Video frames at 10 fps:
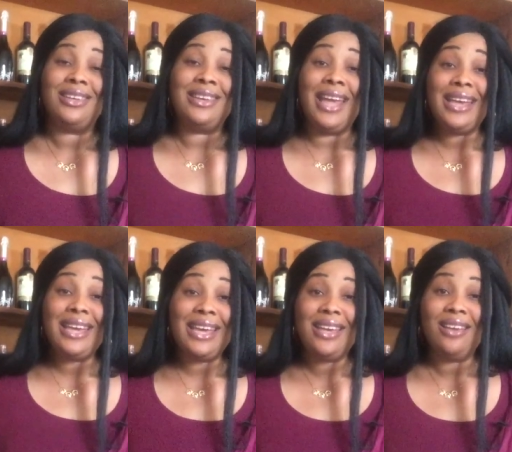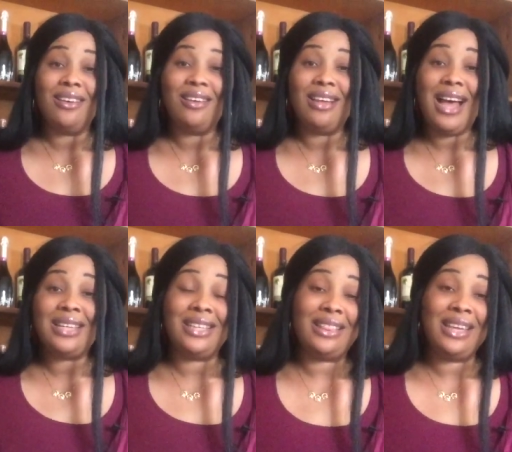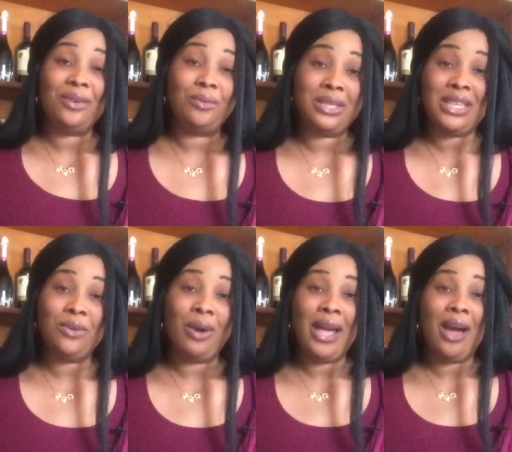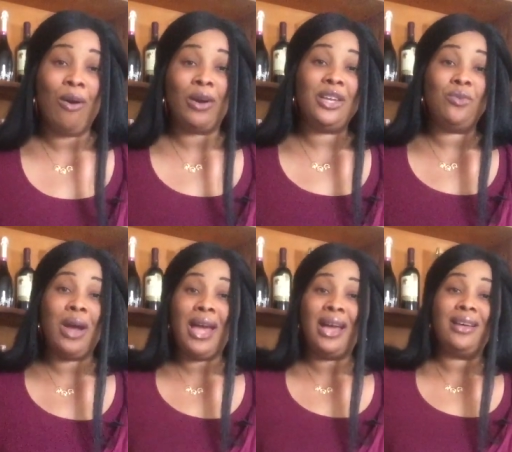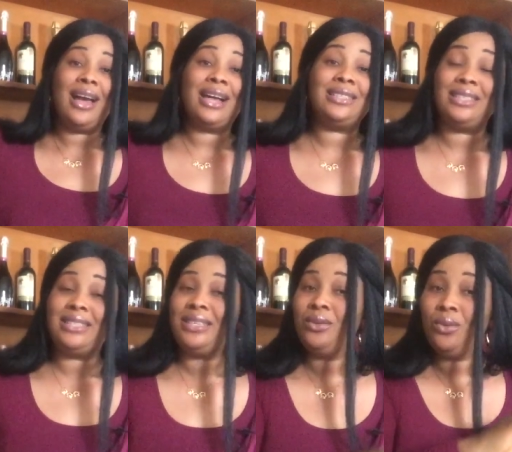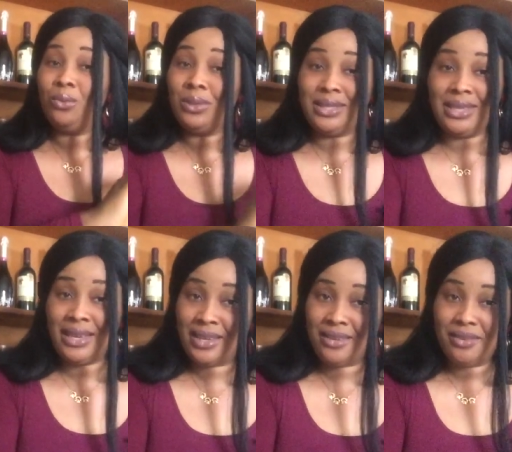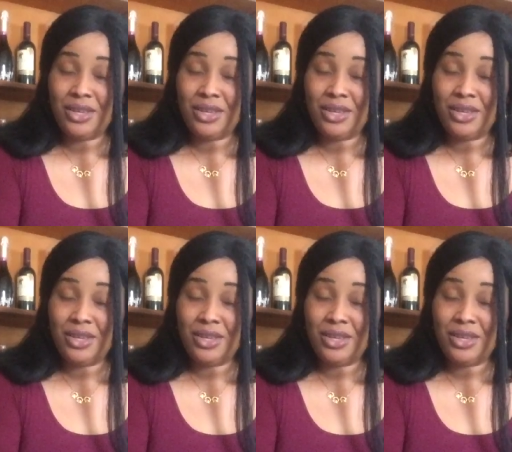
Nengi has a thing with Kidwaya, or Kidwaya has a thing with Nengi.